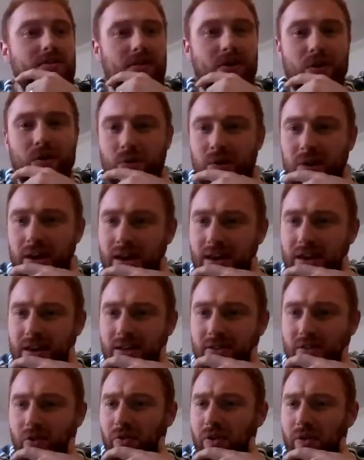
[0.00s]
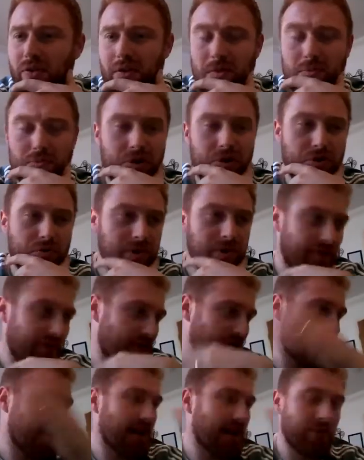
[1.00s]
So it's only the same principle if a
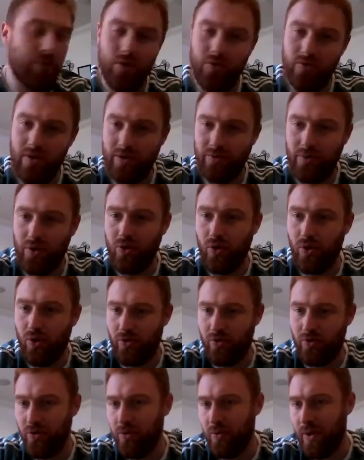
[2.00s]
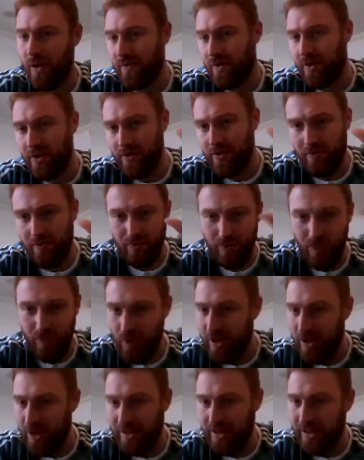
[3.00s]
tiger walked around the corner, or whether you're
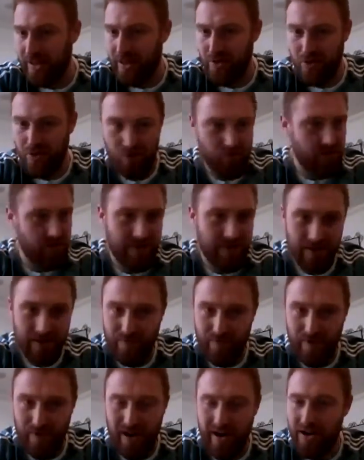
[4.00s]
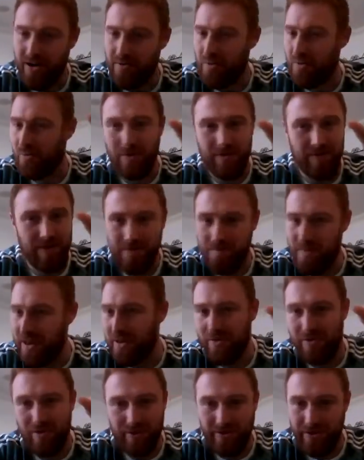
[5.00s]
working in a stressed environment with
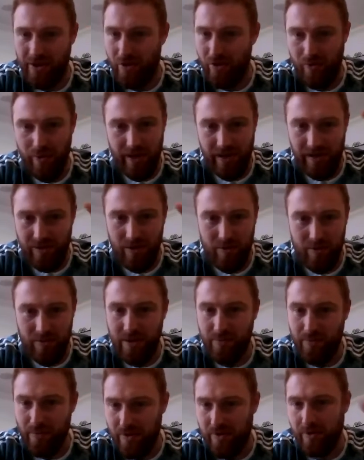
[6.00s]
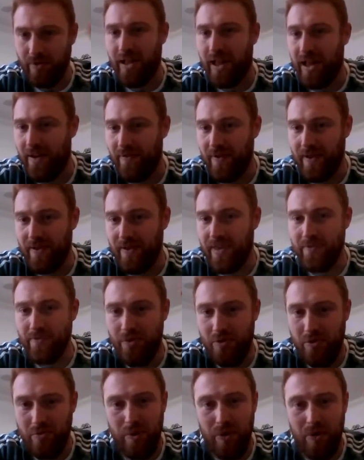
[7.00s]
emails and God knows what else coming in, you're still going to have that same
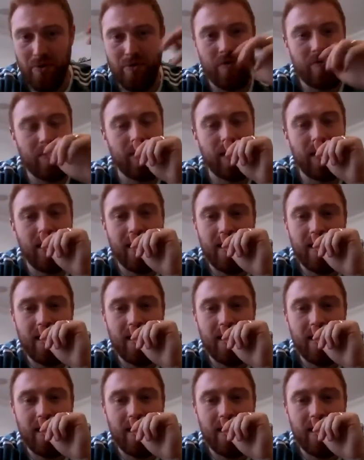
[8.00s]
response.